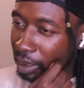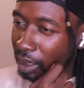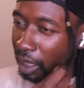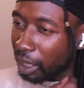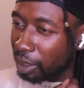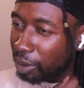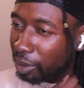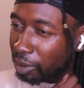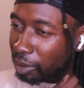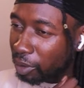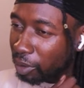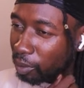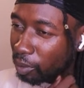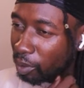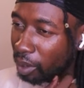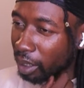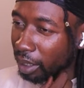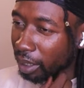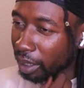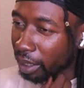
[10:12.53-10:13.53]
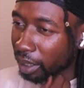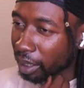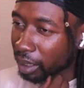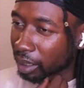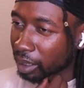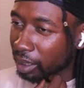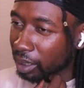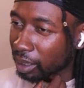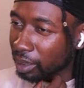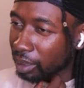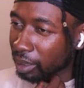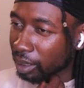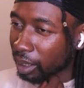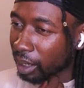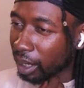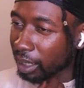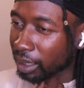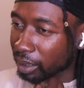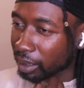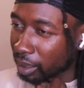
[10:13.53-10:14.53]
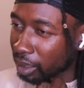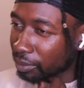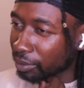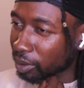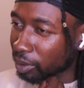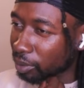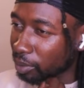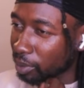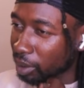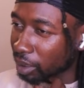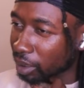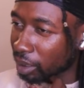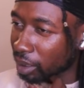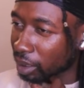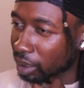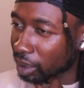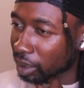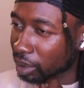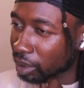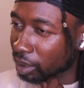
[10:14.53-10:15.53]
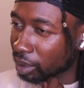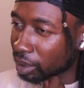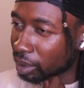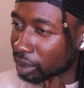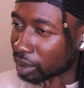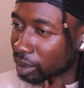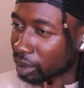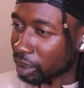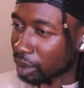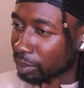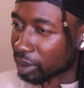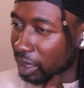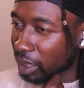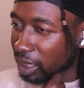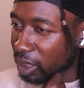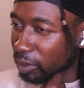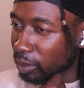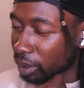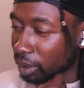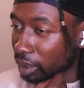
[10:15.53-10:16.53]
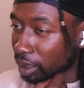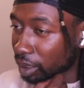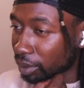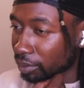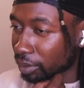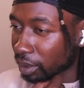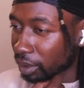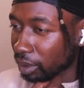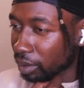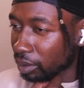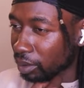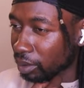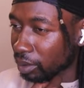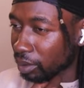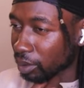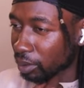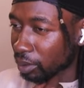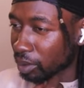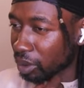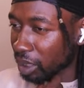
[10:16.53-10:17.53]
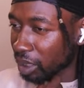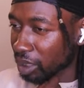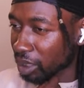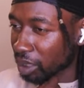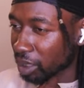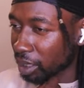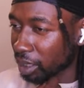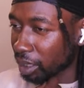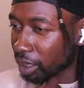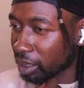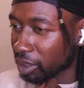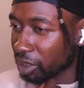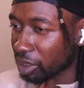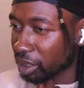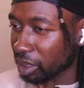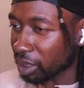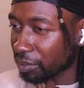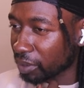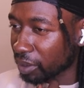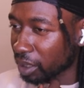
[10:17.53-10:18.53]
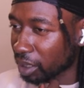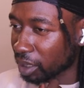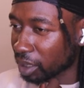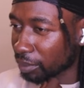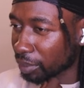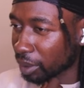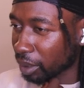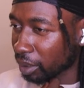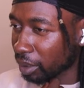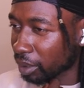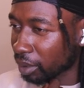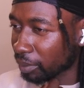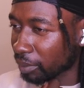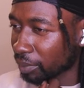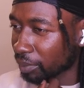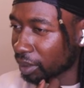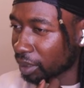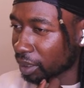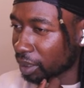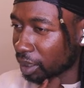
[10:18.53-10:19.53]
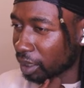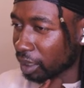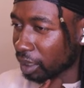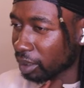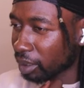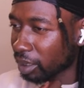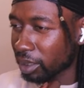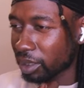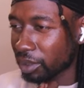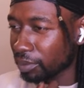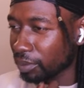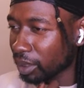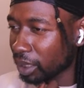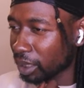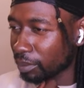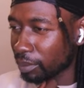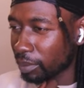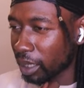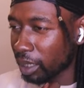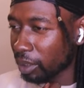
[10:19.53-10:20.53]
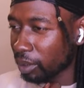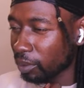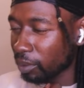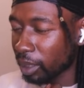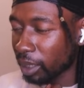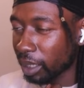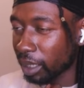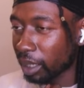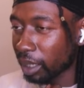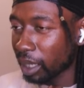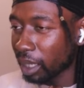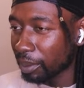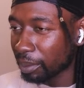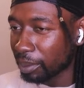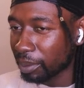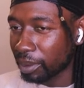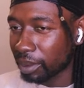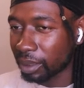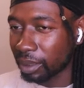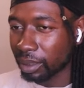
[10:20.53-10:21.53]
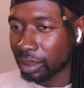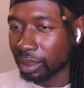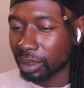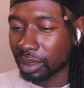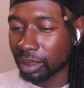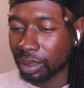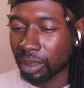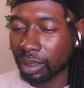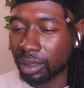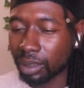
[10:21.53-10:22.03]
I don't know why I love Kawaki, but that's what love is. Your chest tightens just thinking about him. It doesn't really matter why it happens.